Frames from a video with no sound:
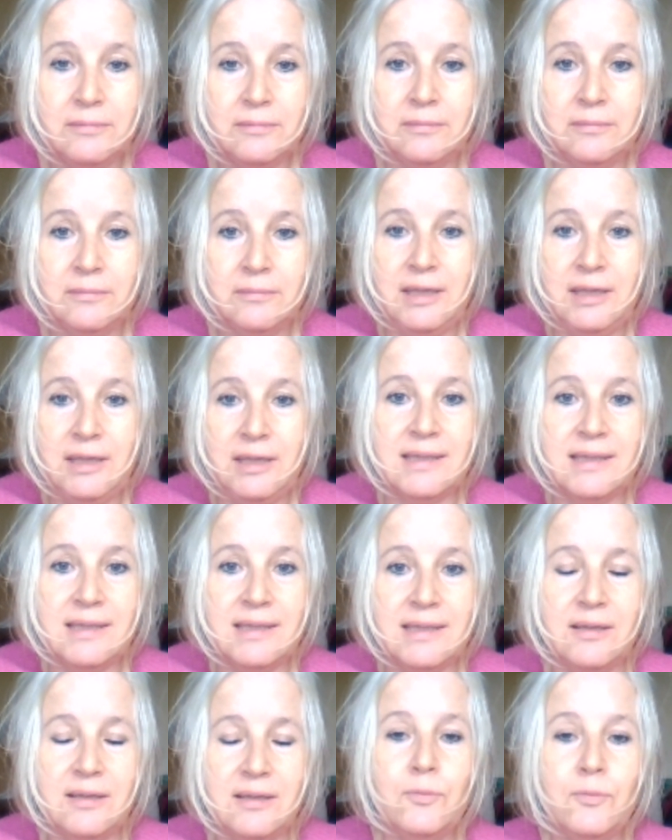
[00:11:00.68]
in the
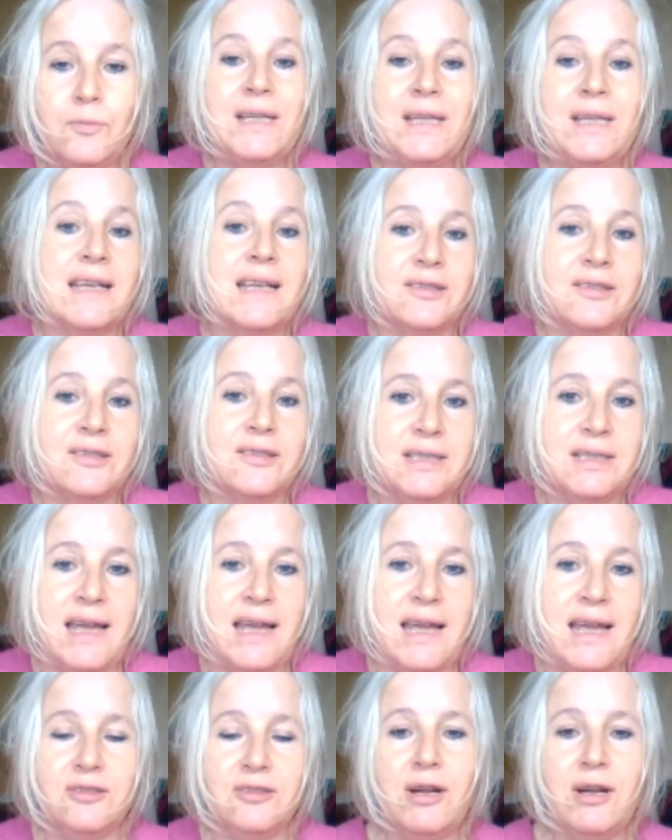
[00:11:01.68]
system, waste gets
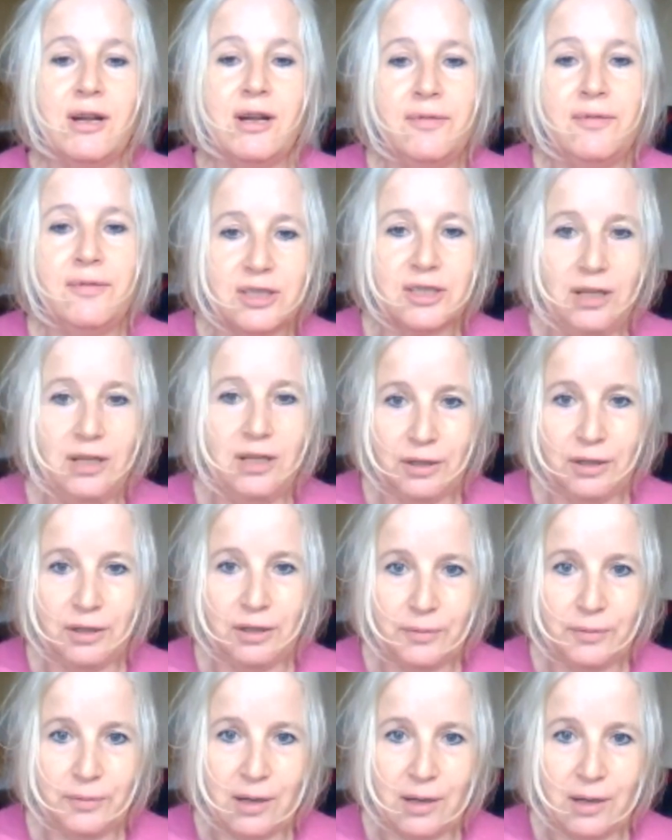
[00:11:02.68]
retained. Try and flush a loo
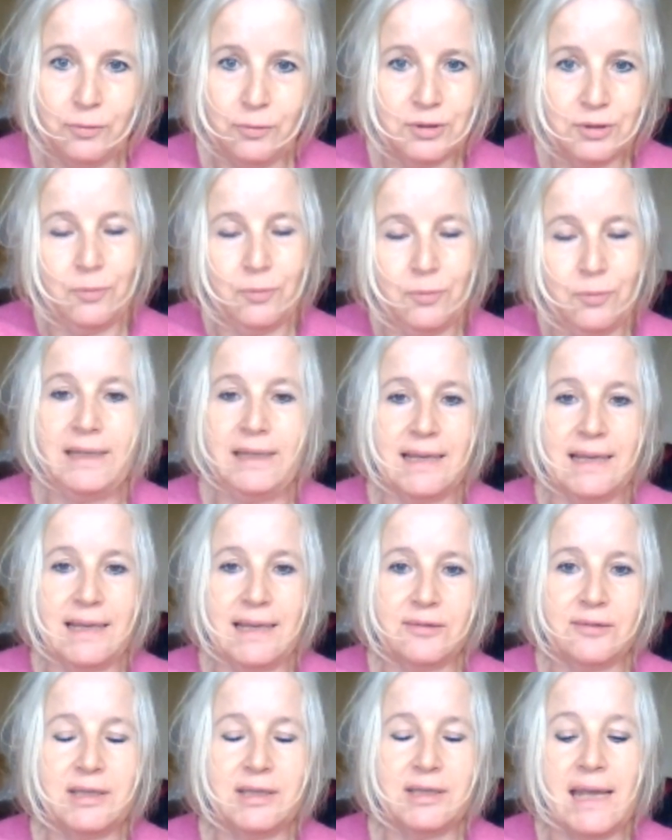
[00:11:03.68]
without water, waste
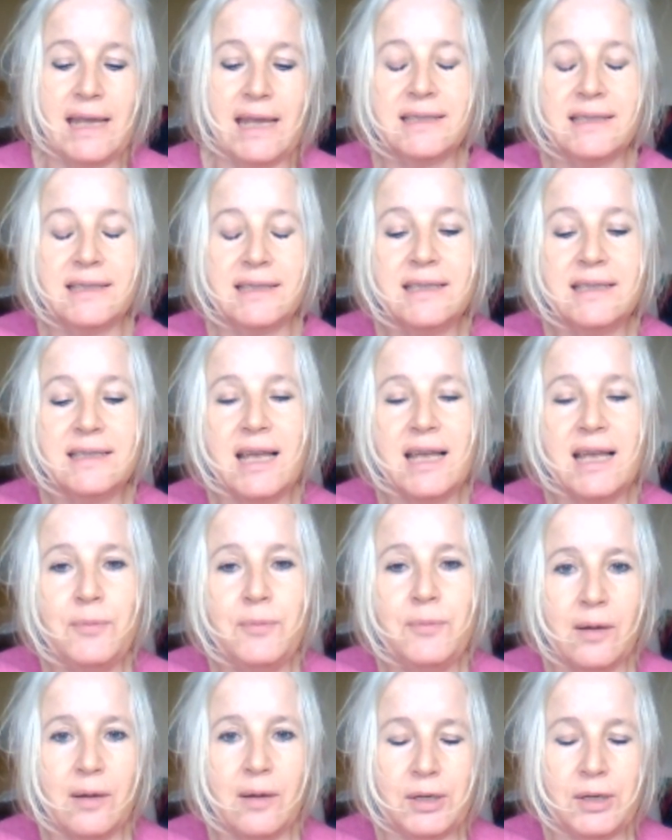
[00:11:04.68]
gets retained. It's the same
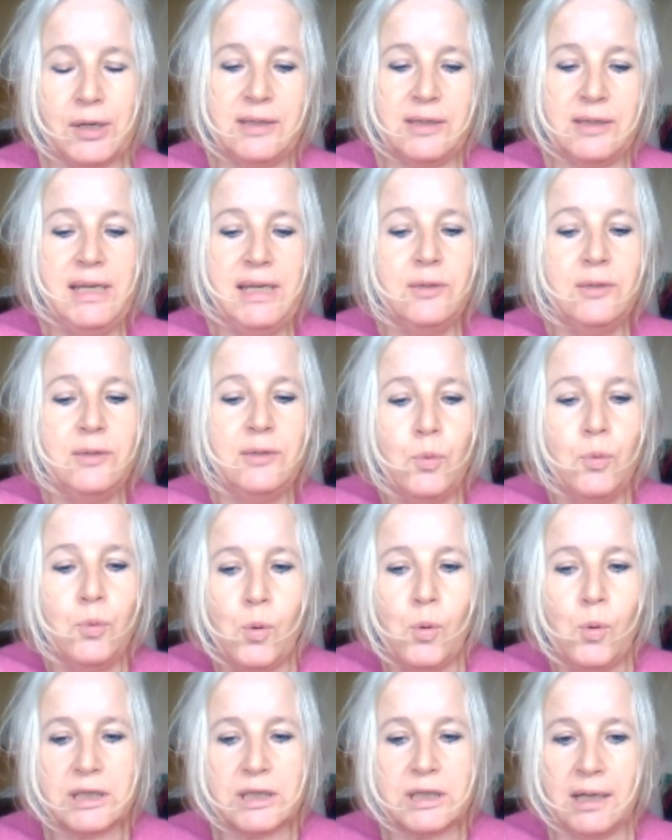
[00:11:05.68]
with our bodies. We need
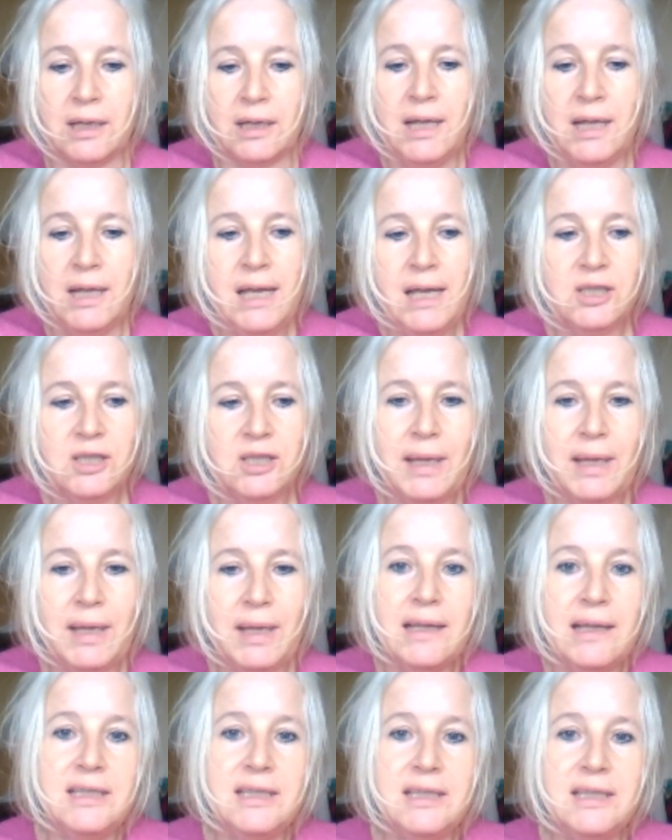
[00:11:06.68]
water to be
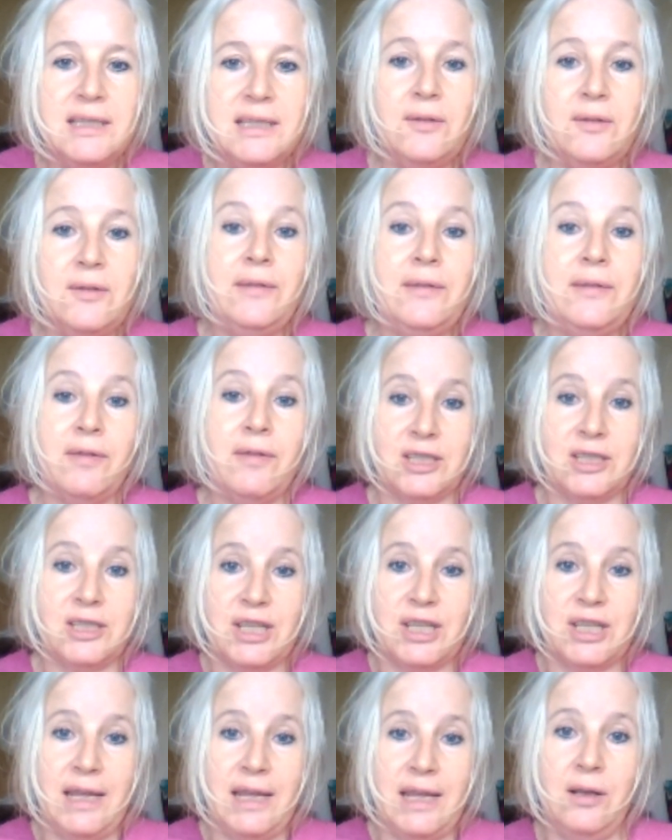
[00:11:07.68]
continually
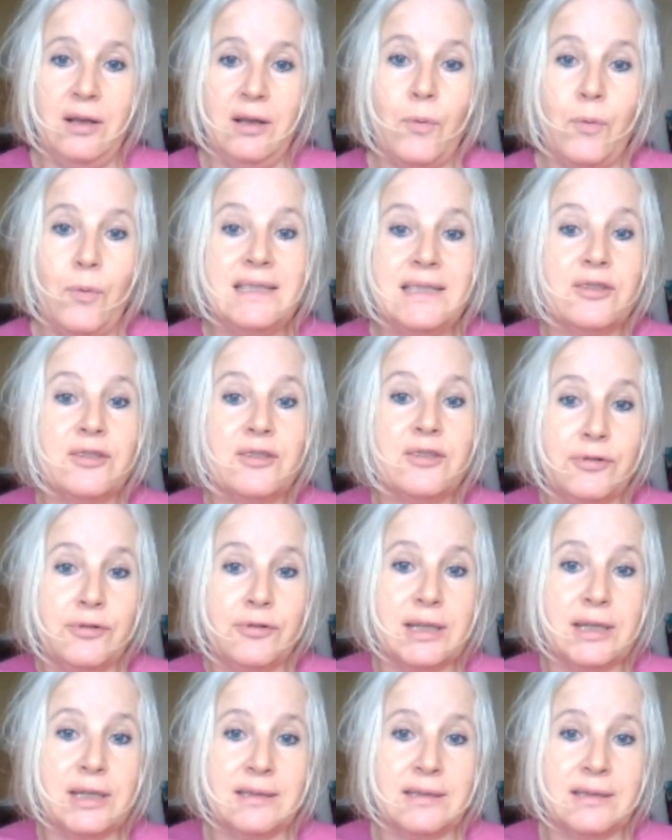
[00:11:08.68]
flushing waste through
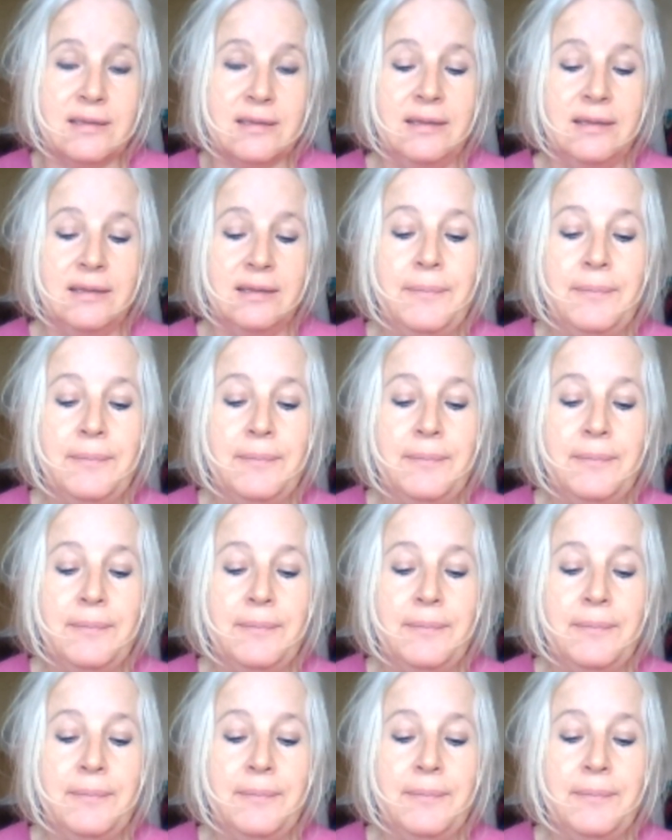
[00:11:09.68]
us.